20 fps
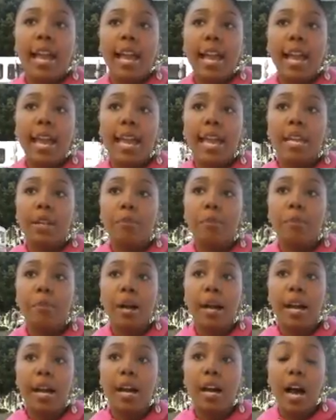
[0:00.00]
and
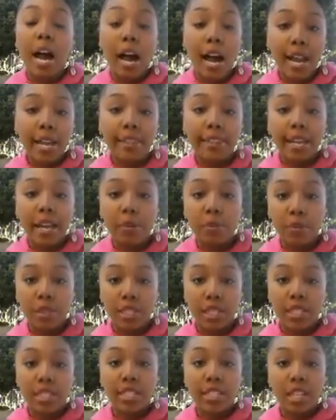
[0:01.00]
my aunt that was
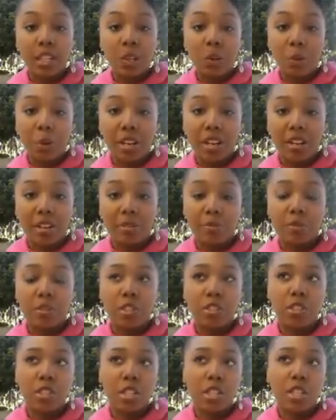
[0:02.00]
in delaware
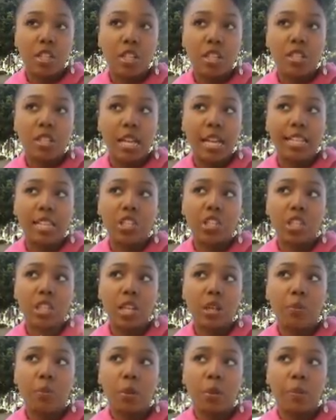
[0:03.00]
she's i think she's
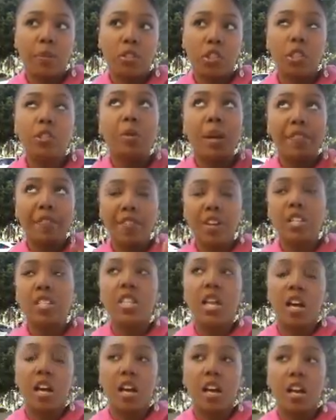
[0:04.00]
like one of she's my first
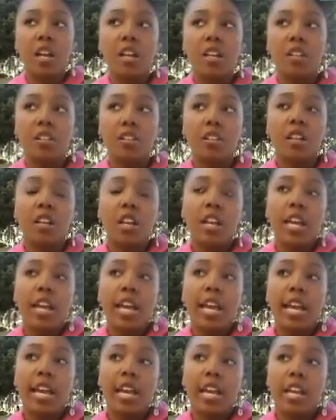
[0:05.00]
aunt
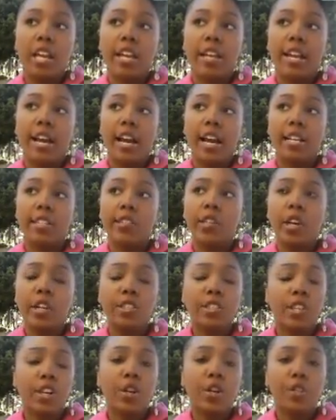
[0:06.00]
and I
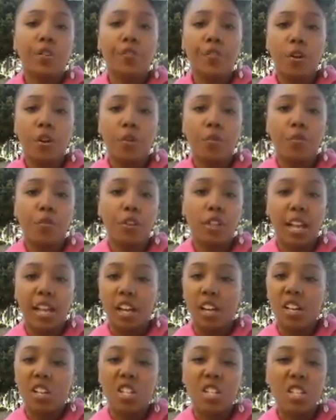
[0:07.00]
talked to her on the phone for like
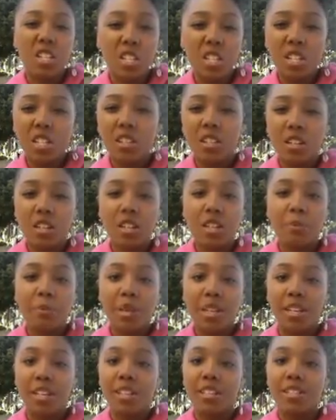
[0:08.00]
a good 30
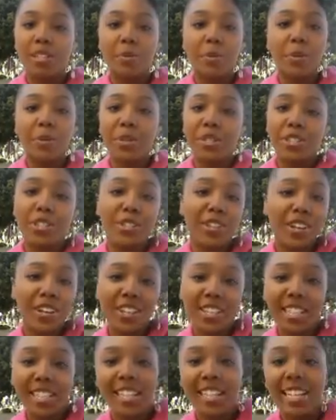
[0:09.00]
minutes and we were just
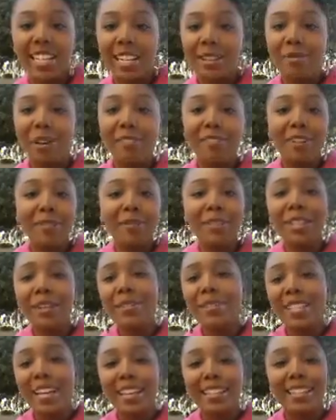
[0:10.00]
talking and my family they
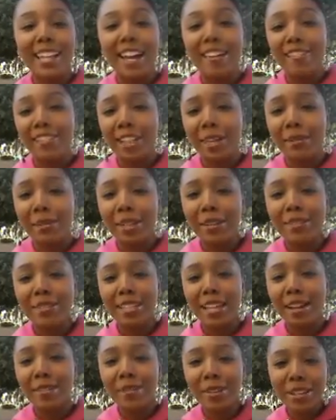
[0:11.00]
was like laughing at me they was
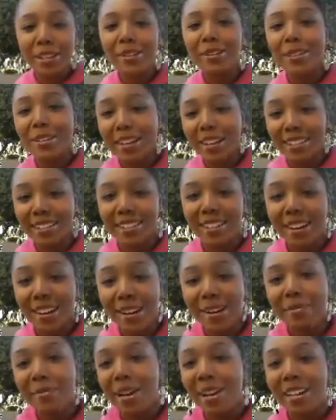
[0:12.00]
like what are you talking to
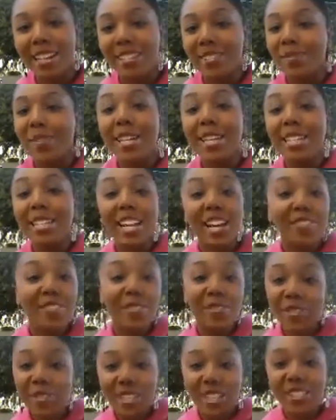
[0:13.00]
her about because we
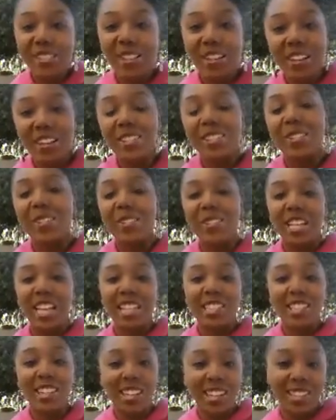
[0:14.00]
never really talked so
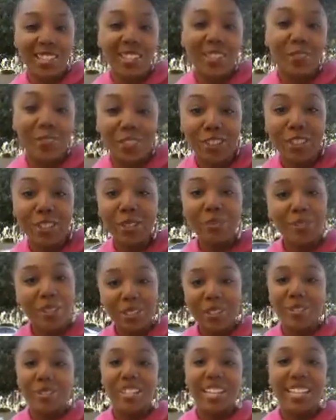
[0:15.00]
like talking to her for 30
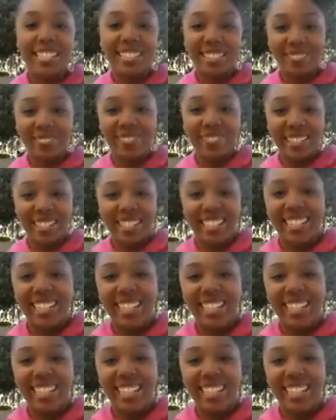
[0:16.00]
minutes is like different